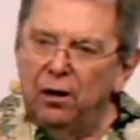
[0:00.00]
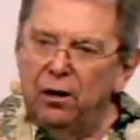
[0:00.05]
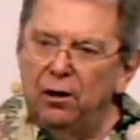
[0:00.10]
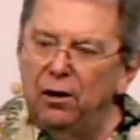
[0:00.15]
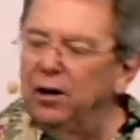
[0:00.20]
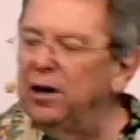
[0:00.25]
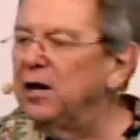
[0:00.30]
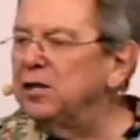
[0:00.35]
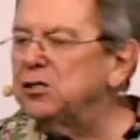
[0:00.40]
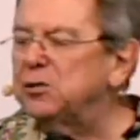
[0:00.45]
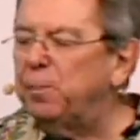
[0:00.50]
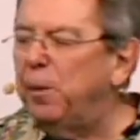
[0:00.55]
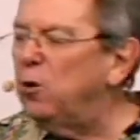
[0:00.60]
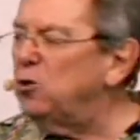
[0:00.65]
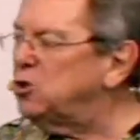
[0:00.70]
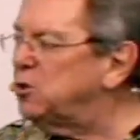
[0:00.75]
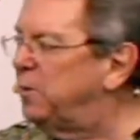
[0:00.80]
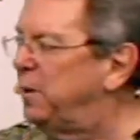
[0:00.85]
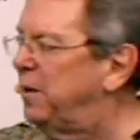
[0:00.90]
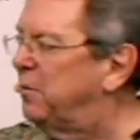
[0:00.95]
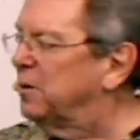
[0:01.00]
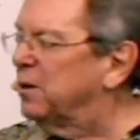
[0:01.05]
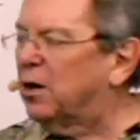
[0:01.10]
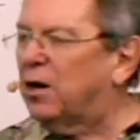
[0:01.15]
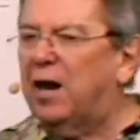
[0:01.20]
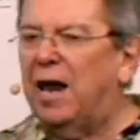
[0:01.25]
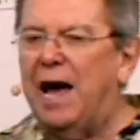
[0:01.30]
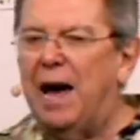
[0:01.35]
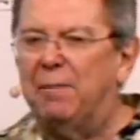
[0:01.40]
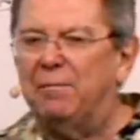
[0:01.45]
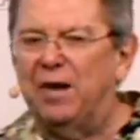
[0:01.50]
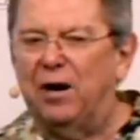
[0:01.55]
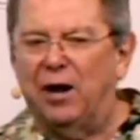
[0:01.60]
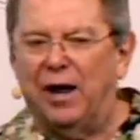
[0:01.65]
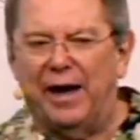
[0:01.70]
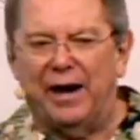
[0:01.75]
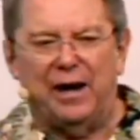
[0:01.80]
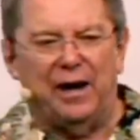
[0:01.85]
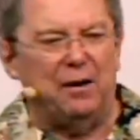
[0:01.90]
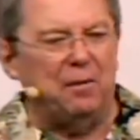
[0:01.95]
You're not supposed to be able to climb their
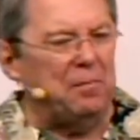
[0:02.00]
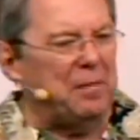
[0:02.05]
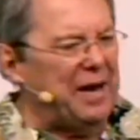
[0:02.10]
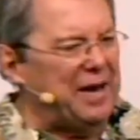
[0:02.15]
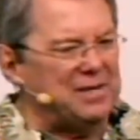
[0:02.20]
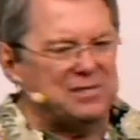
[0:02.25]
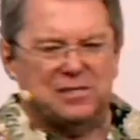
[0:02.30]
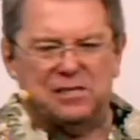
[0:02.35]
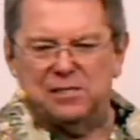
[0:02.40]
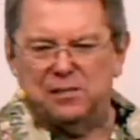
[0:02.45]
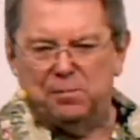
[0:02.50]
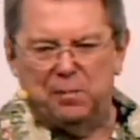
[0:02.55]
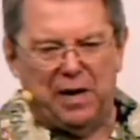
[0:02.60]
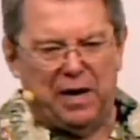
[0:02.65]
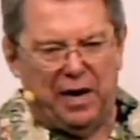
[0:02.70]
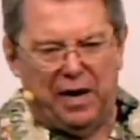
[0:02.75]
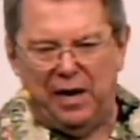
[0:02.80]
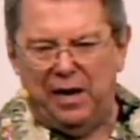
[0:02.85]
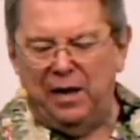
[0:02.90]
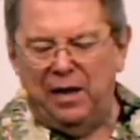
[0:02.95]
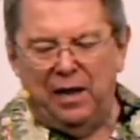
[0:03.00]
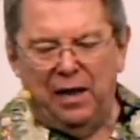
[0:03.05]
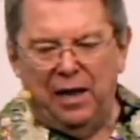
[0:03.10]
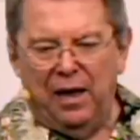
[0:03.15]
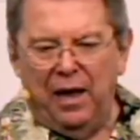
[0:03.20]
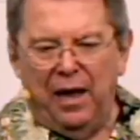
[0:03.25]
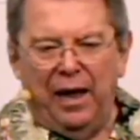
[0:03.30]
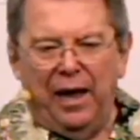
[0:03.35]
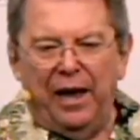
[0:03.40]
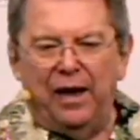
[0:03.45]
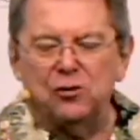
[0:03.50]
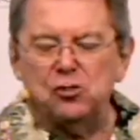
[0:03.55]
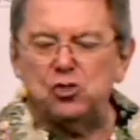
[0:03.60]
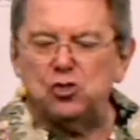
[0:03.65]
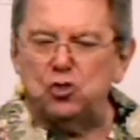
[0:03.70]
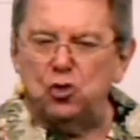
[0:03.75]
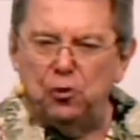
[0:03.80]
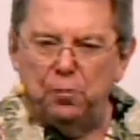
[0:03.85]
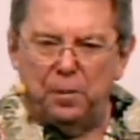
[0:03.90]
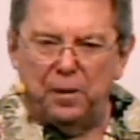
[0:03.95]
ladder. It amazes me how
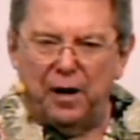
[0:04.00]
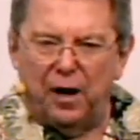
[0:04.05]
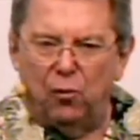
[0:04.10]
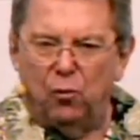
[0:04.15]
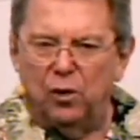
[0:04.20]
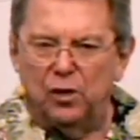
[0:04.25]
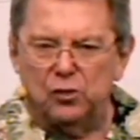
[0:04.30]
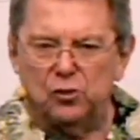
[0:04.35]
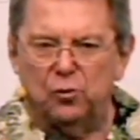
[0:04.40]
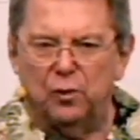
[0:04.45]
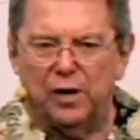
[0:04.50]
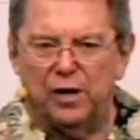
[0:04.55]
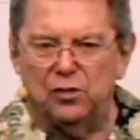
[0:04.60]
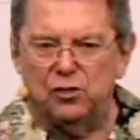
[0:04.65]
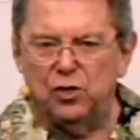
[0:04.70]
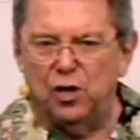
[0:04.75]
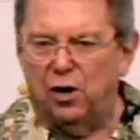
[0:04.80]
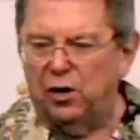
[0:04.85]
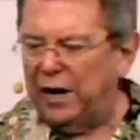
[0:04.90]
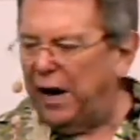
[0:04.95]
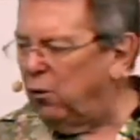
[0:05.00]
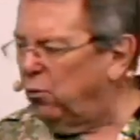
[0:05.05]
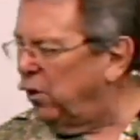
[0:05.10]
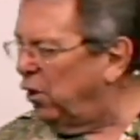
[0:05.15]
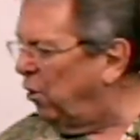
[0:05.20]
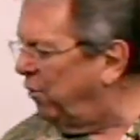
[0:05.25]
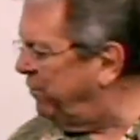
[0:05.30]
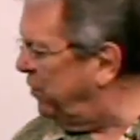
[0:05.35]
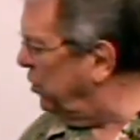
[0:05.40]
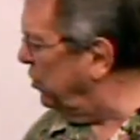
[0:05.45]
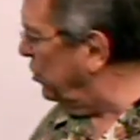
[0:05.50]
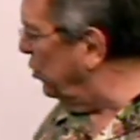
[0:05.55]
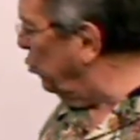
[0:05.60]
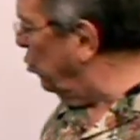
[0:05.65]
stupid I was when I was young. I went over here to the